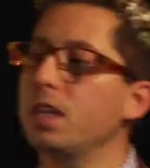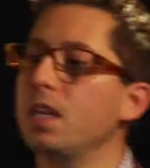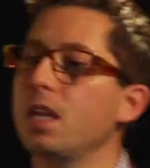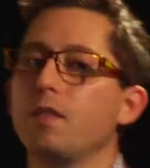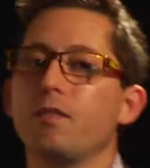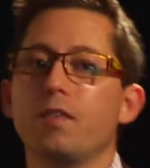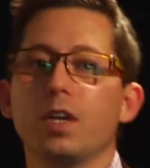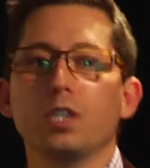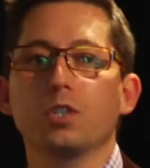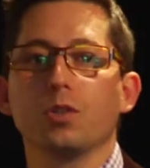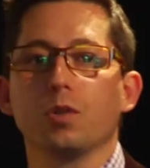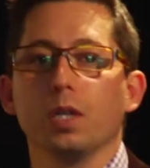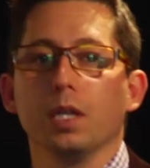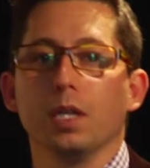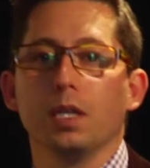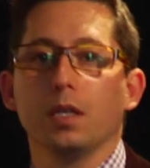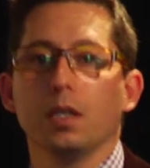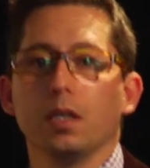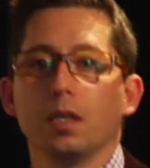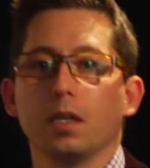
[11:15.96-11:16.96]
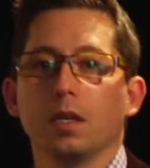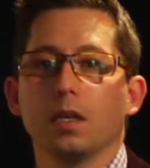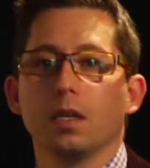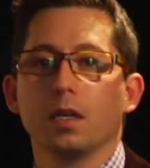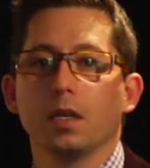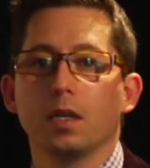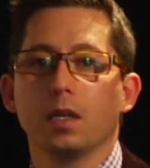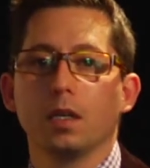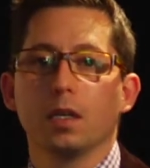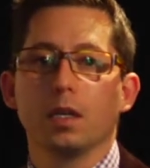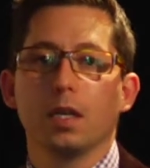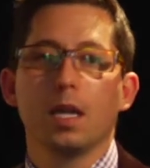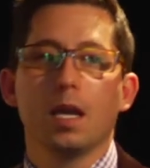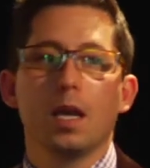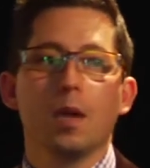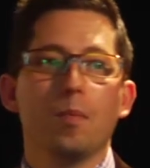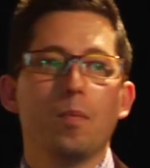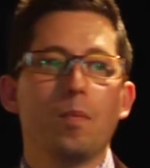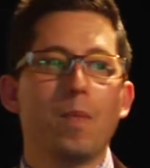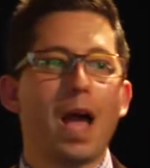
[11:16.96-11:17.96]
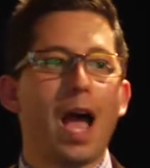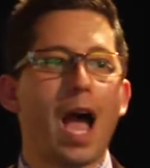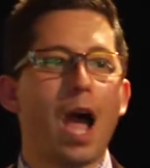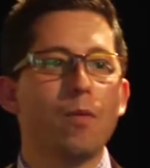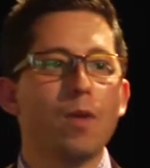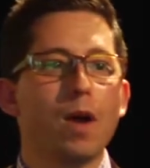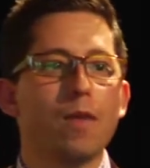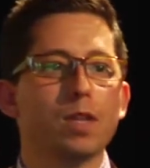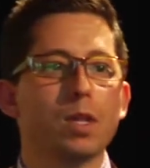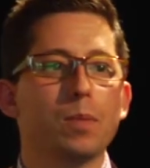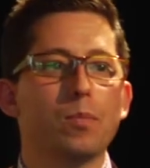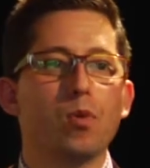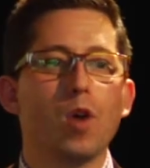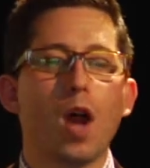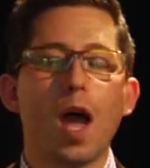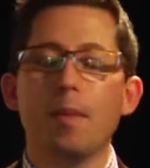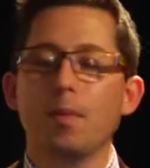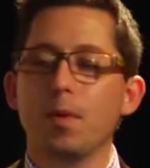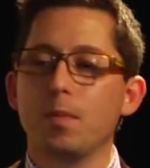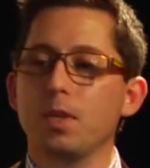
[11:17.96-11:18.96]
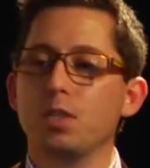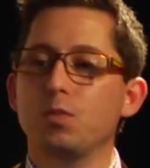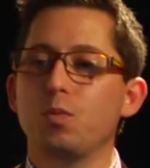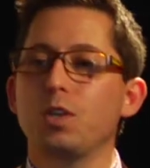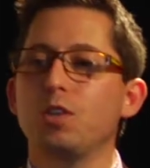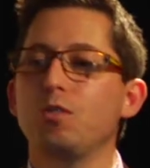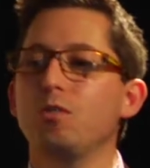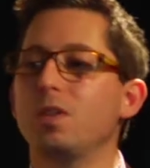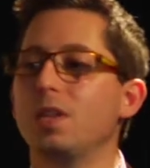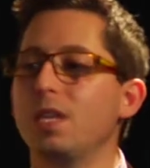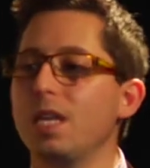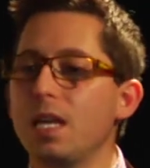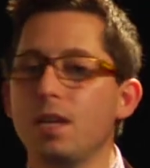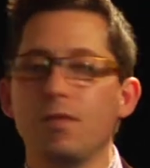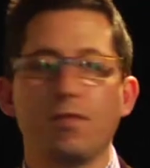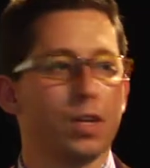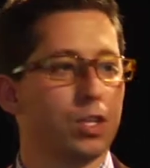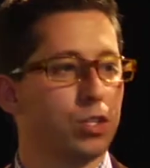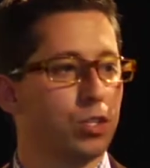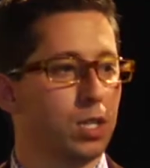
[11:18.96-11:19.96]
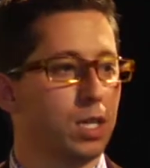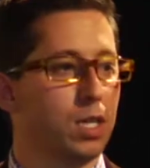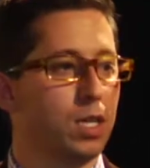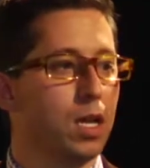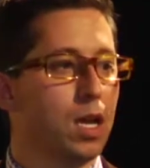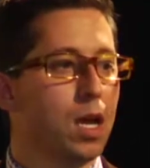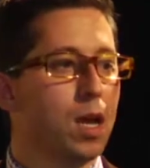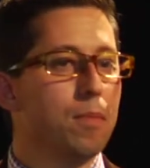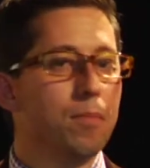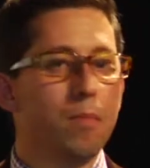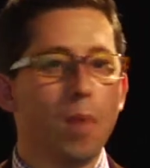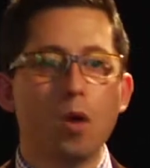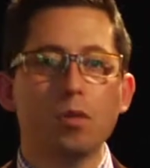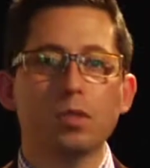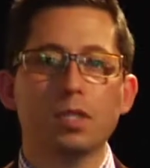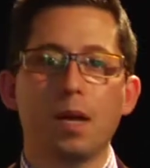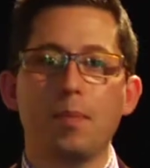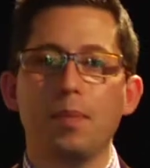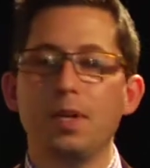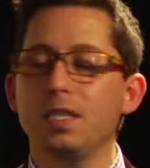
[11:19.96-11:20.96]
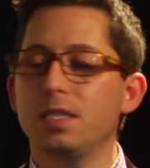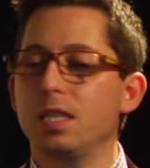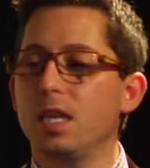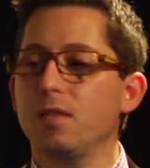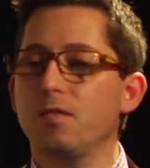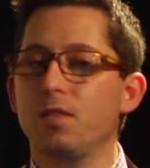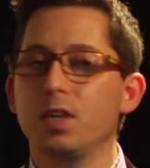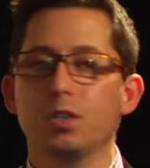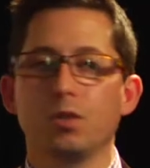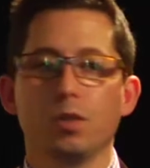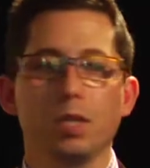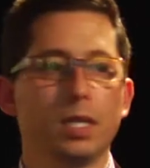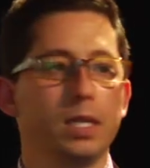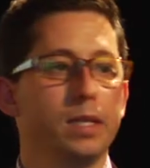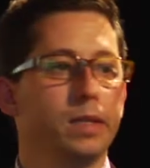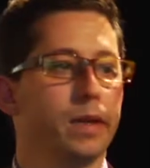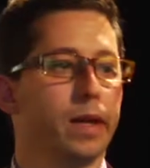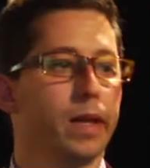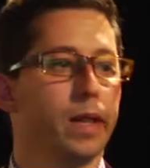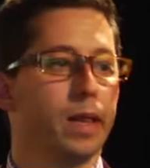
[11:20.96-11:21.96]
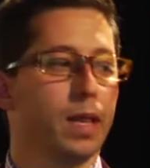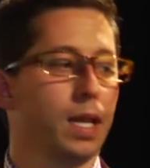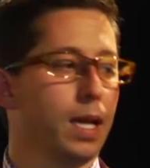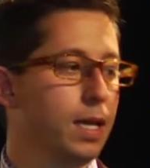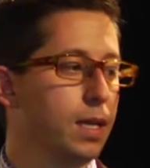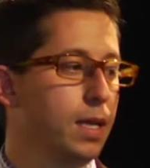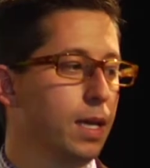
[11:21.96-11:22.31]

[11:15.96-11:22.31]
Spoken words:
think visually. However, the problem is when you think visually, most companies think visually like